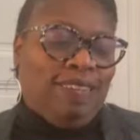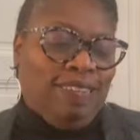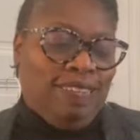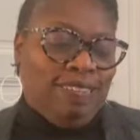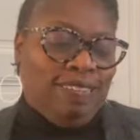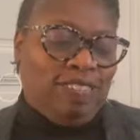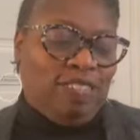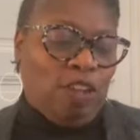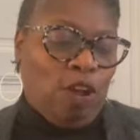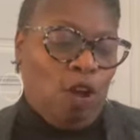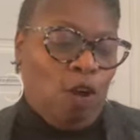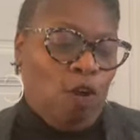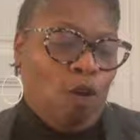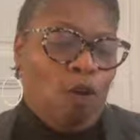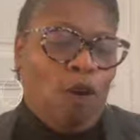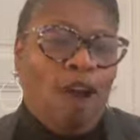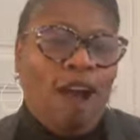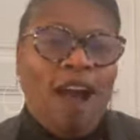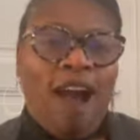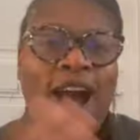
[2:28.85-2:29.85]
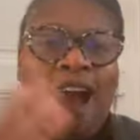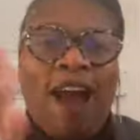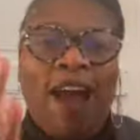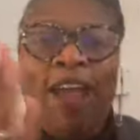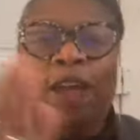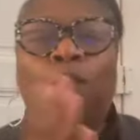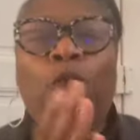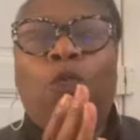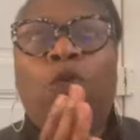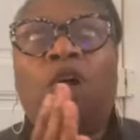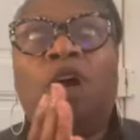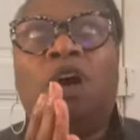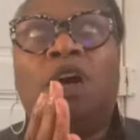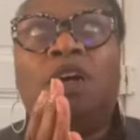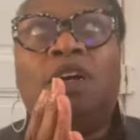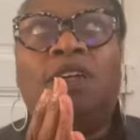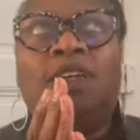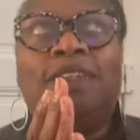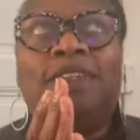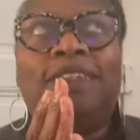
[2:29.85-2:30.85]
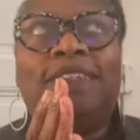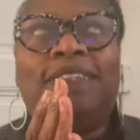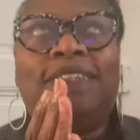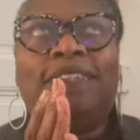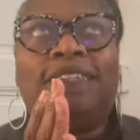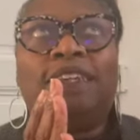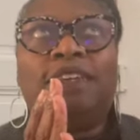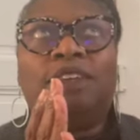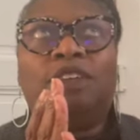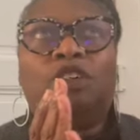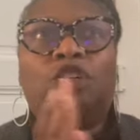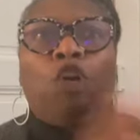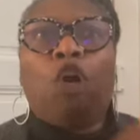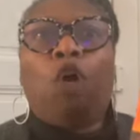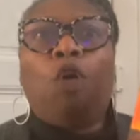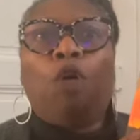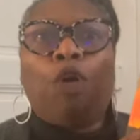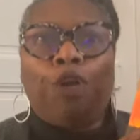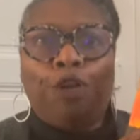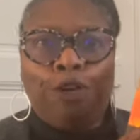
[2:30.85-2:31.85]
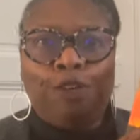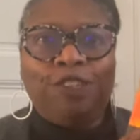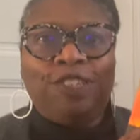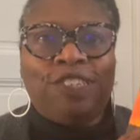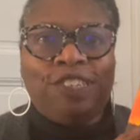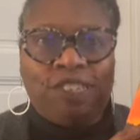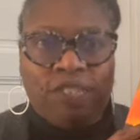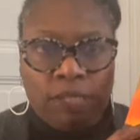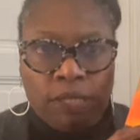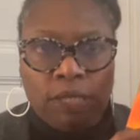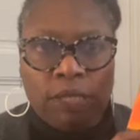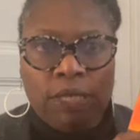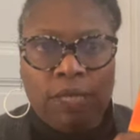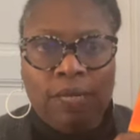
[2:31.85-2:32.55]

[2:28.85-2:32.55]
So I was coerced